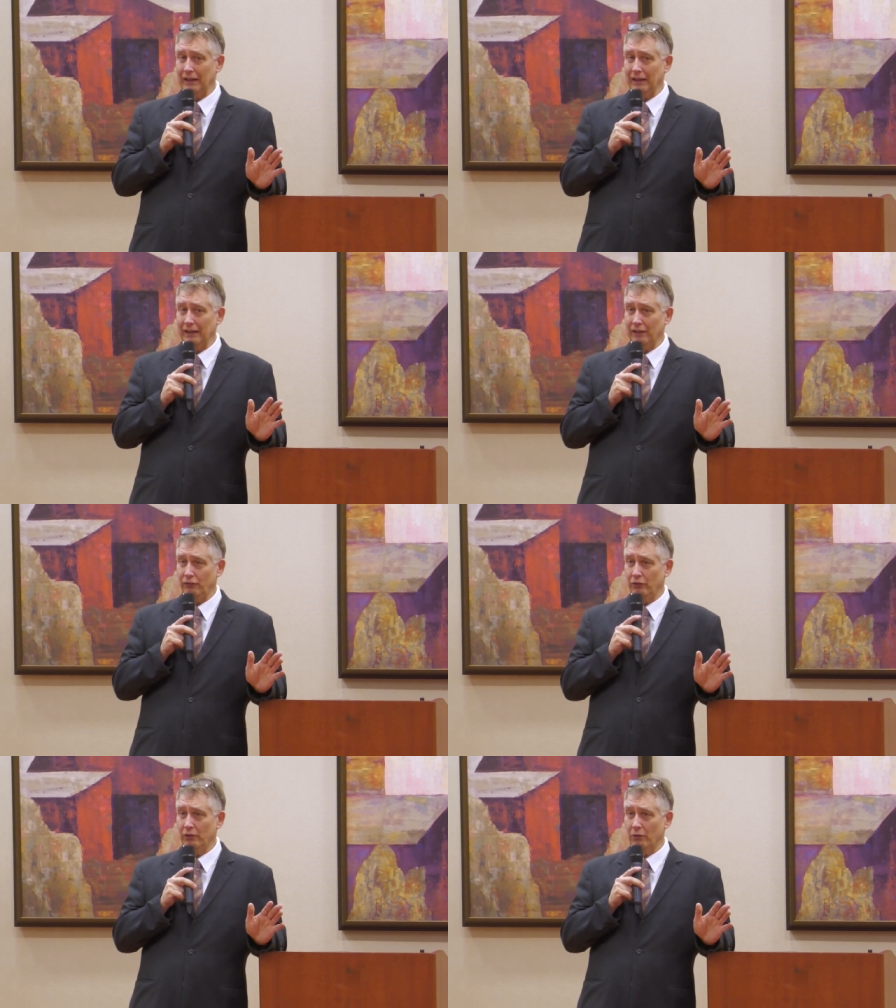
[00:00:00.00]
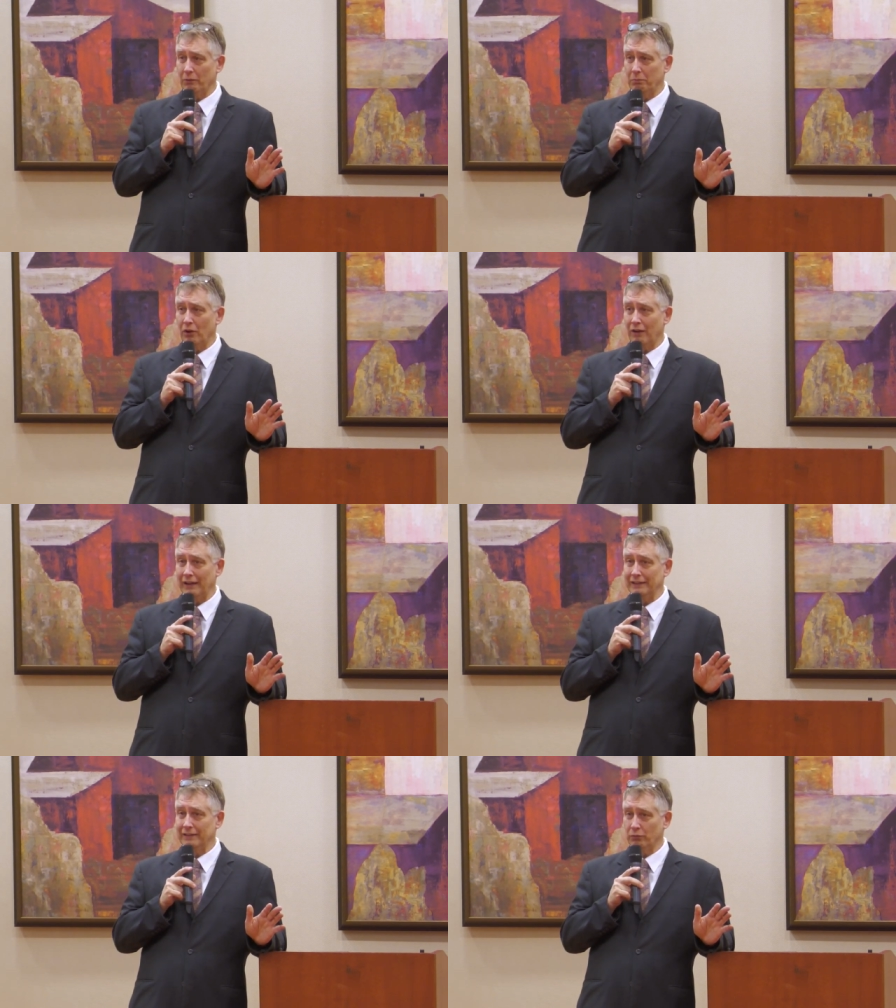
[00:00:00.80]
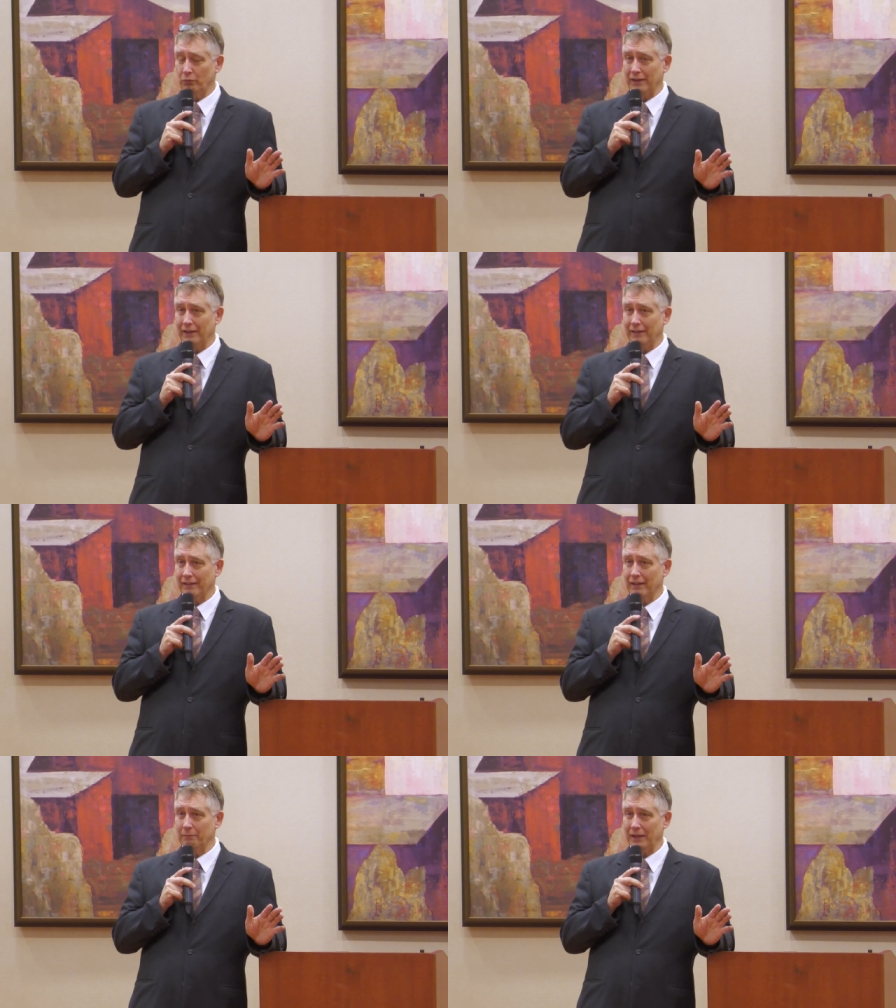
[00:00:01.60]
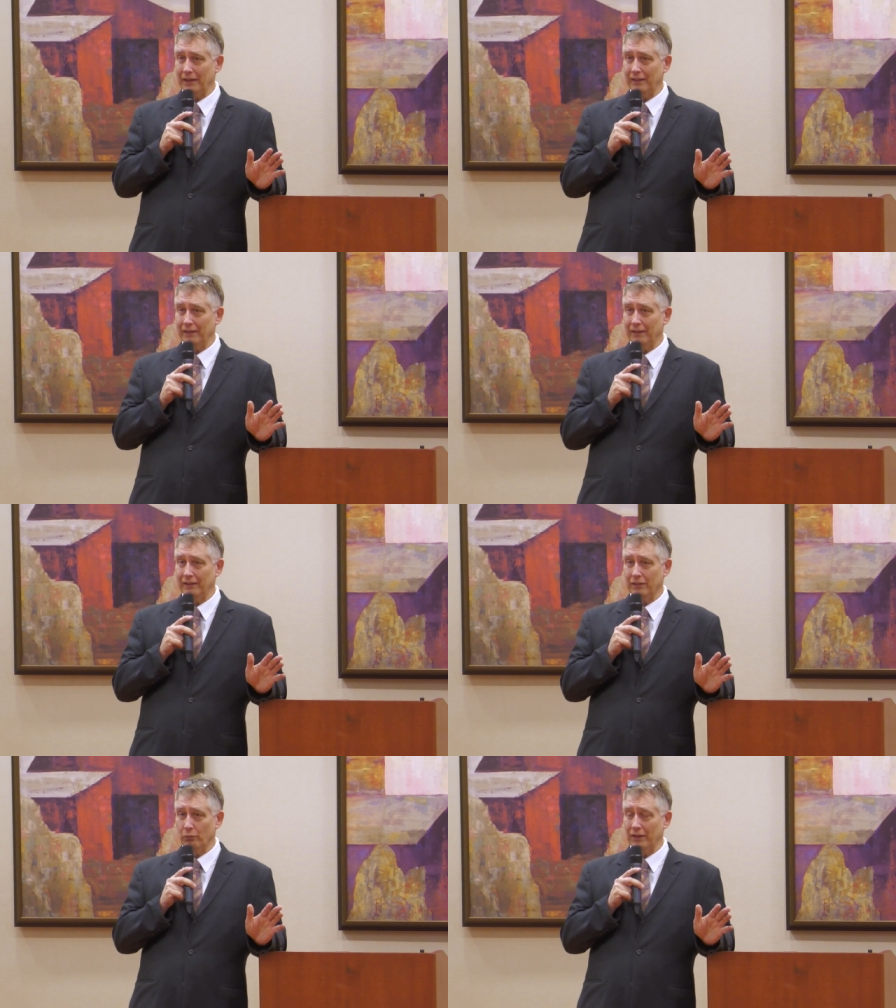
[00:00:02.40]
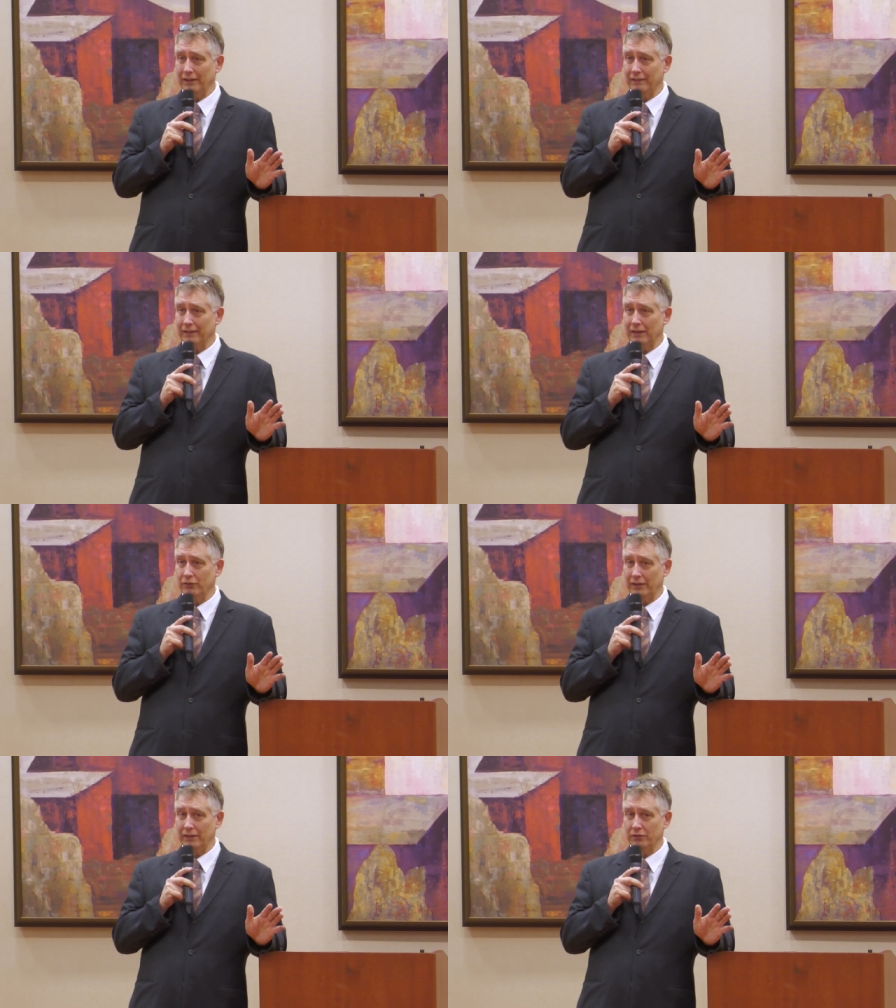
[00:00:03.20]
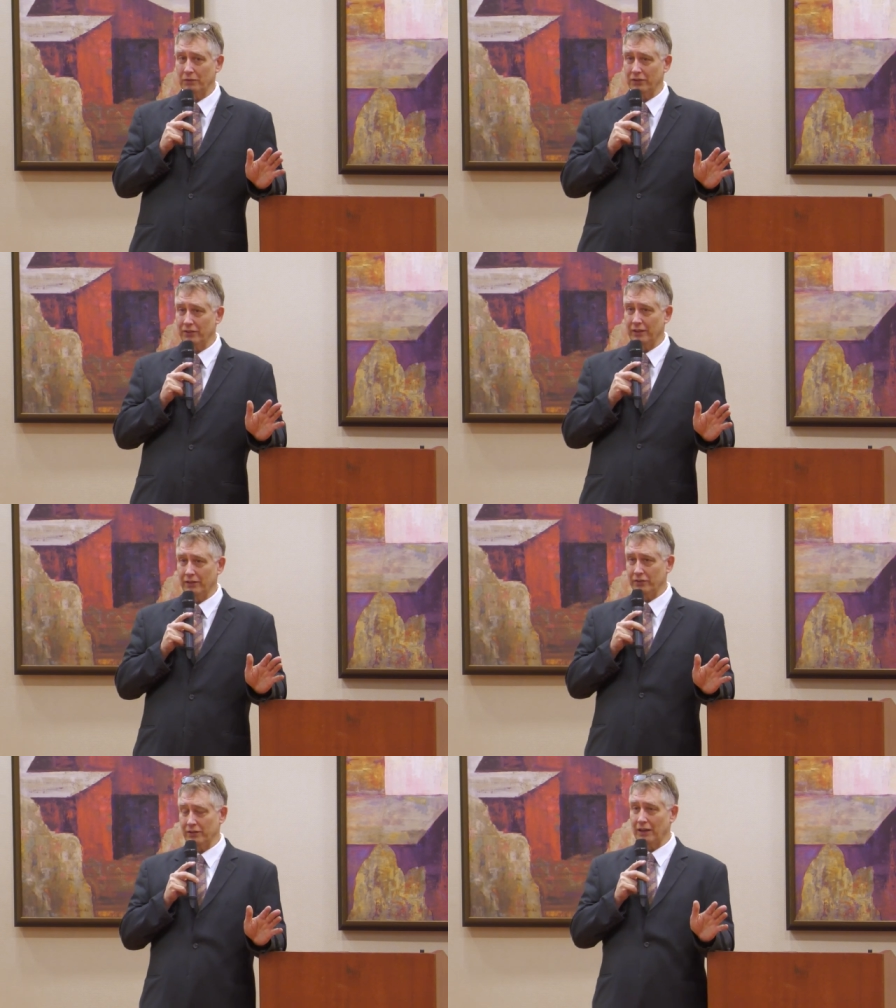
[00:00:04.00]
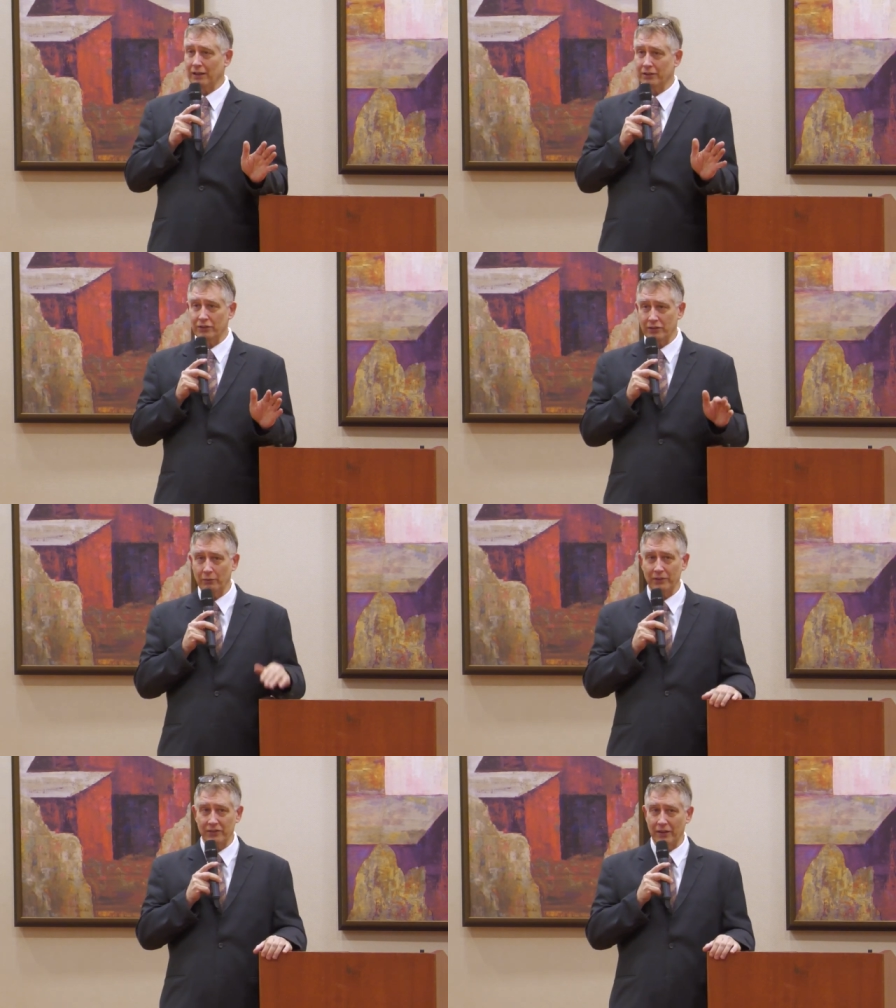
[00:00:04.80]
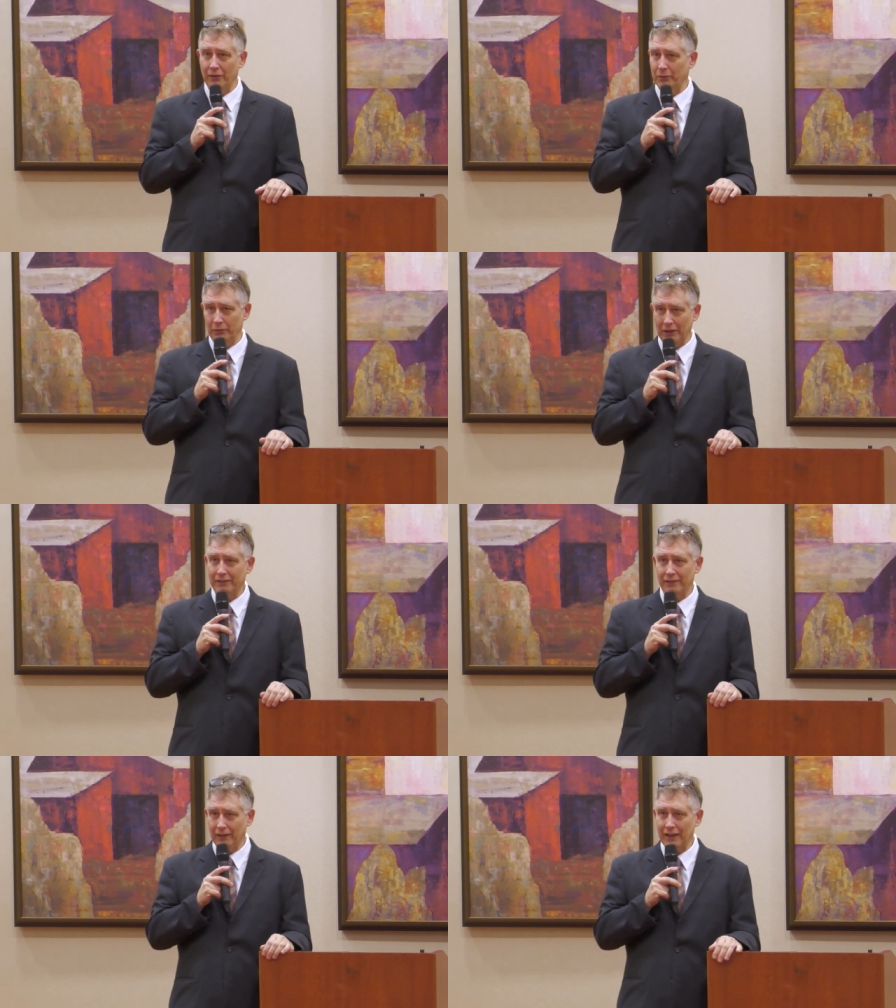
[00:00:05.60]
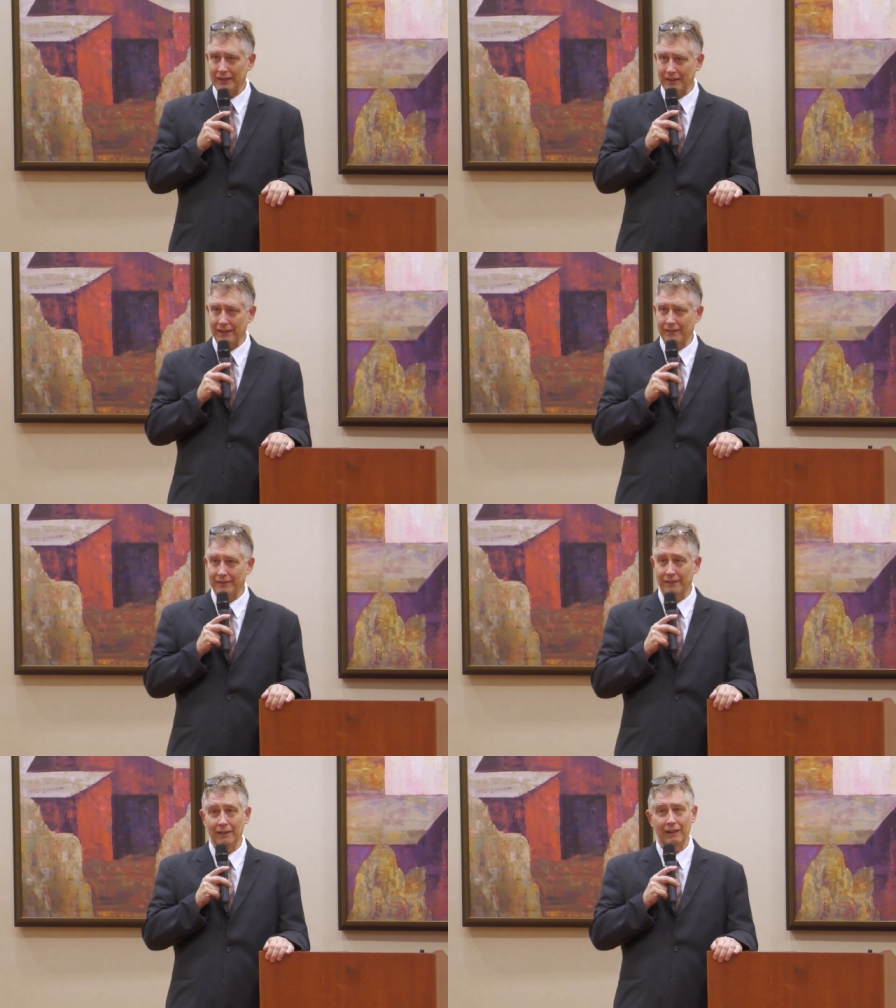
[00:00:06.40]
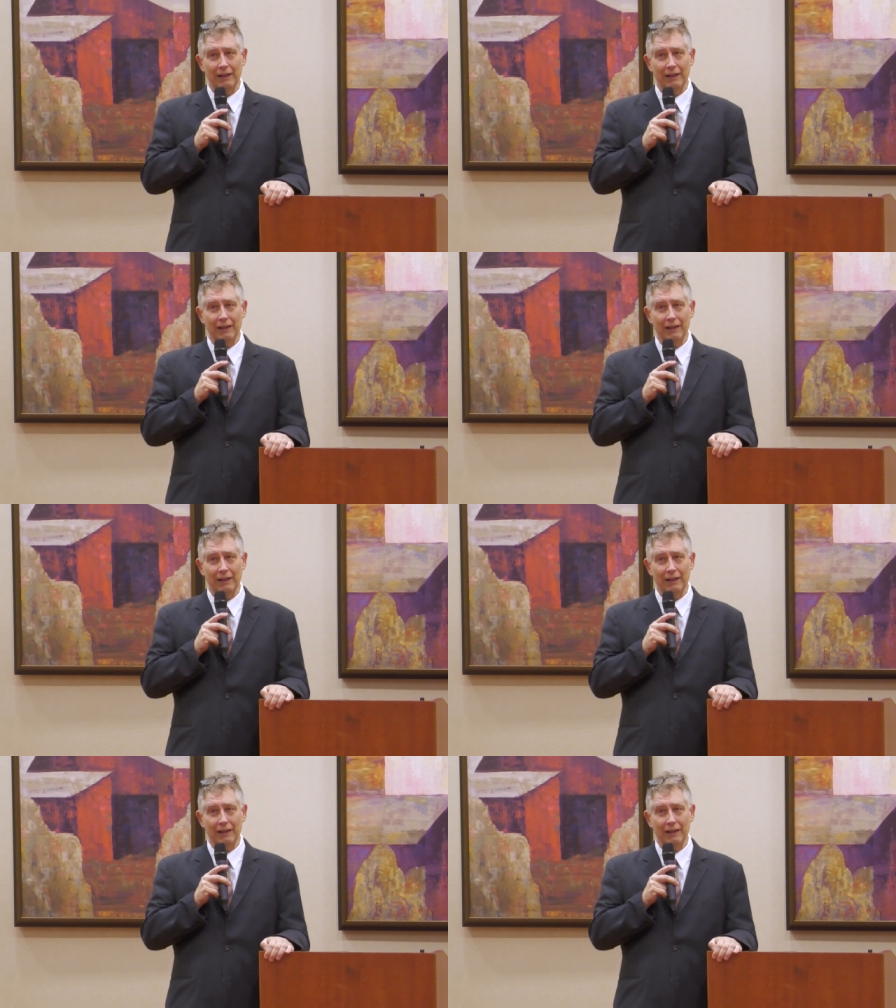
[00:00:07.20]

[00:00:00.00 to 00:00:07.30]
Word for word: Uh, if you go abroad to one of these company, uh, to one of these countries where there's a doctor so-and-so who does a lot of this,